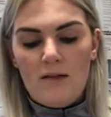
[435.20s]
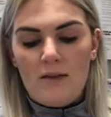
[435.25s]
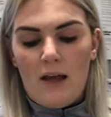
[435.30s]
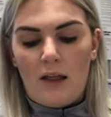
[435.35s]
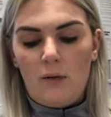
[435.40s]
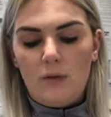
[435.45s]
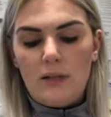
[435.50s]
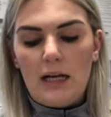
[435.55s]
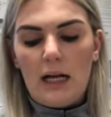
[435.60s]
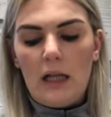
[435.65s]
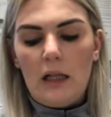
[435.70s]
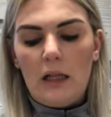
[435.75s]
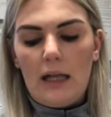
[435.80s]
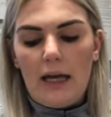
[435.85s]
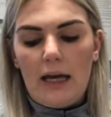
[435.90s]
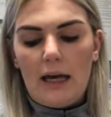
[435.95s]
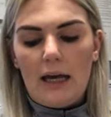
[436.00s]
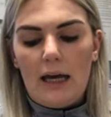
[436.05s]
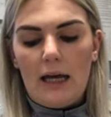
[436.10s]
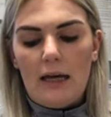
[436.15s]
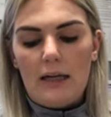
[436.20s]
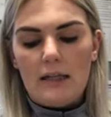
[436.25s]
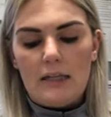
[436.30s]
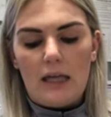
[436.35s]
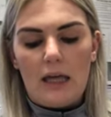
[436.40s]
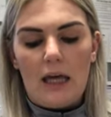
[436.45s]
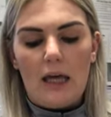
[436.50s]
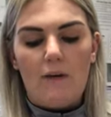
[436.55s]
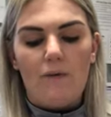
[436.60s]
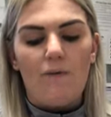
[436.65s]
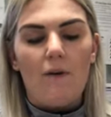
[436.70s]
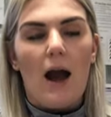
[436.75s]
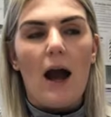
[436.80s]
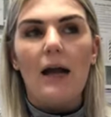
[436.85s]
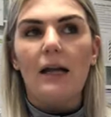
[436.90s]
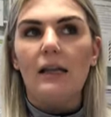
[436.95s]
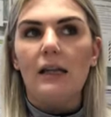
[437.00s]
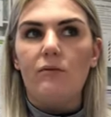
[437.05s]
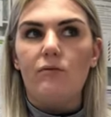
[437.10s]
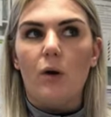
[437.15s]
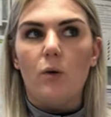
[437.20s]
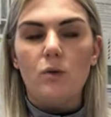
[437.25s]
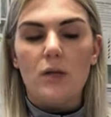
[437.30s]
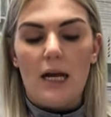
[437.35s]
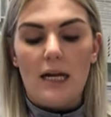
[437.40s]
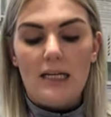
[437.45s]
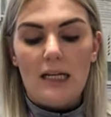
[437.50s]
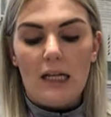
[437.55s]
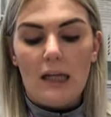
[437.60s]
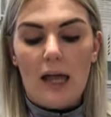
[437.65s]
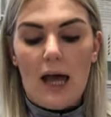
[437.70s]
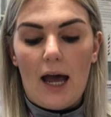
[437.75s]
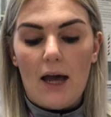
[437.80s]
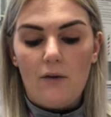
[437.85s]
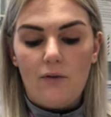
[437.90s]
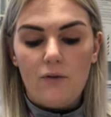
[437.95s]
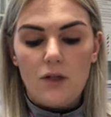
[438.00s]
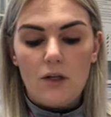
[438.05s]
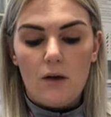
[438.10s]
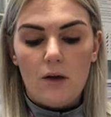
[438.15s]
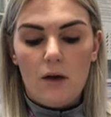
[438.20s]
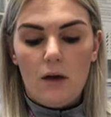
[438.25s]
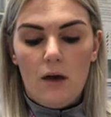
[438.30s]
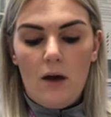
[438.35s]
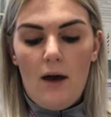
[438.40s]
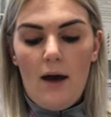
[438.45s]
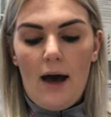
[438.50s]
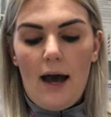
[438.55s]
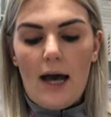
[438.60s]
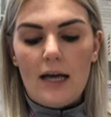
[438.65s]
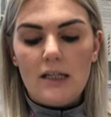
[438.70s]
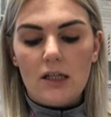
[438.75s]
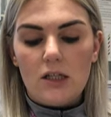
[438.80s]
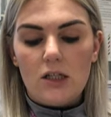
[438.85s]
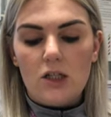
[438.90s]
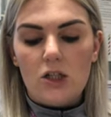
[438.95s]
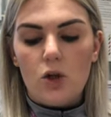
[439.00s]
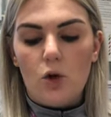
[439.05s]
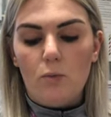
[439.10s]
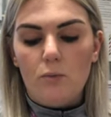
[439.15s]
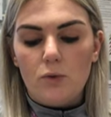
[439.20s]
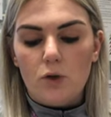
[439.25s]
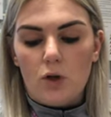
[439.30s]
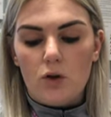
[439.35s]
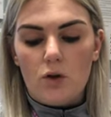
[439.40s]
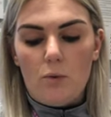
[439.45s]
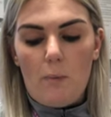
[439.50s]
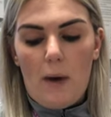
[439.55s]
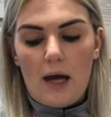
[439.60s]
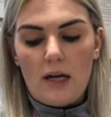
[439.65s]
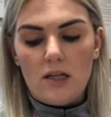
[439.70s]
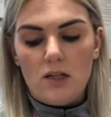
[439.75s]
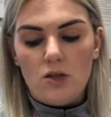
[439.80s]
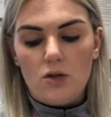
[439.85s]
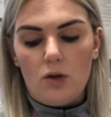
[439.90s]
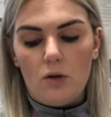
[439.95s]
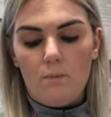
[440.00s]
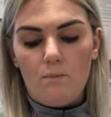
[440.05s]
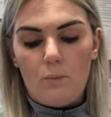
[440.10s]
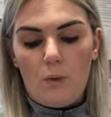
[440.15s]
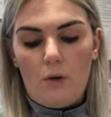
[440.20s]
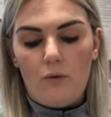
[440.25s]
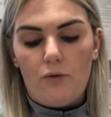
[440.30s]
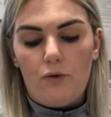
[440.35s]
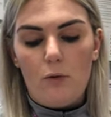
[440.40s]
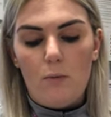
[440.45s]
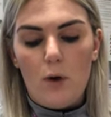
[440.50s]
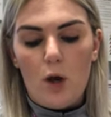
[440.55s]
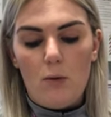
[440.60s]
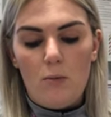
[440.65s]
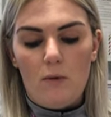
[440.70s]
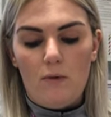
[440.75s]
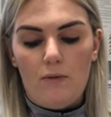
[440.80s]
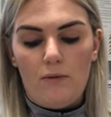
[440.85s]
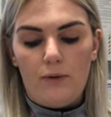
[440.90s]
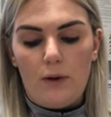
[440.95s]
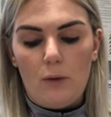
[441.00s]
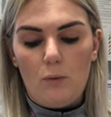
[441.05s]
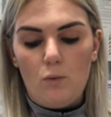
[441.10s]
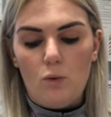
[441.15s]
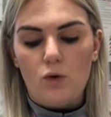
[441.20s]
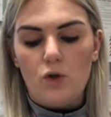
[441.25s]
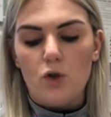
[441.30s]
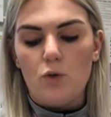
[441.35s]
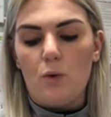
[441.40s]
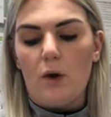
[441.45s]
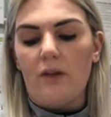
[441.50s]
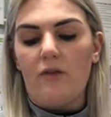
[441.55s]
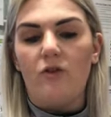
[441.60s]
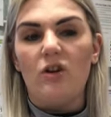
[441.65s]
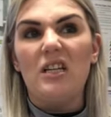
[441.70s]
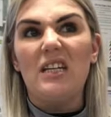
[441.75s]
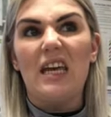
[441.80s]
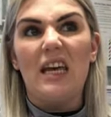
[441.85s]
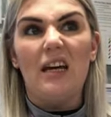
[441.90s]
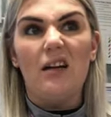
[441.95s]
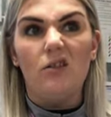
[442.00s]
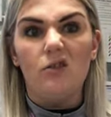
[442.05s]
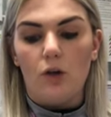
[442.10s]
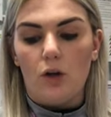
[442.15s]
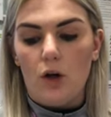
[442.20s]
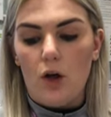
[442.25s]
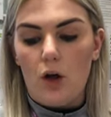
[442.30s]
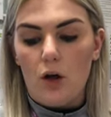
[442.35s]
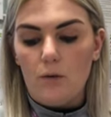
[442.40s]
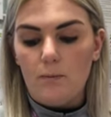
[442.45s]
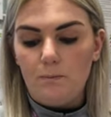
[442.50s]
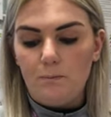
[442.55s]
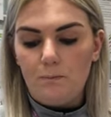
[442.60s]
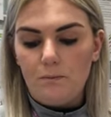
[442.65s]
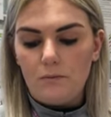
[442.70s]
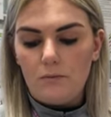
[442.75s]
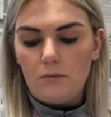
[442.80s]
Then there was a click as the key finally rotated left. Eska slumped on the pedestal, and for a moment Flint wondered whether he'd killed the girl.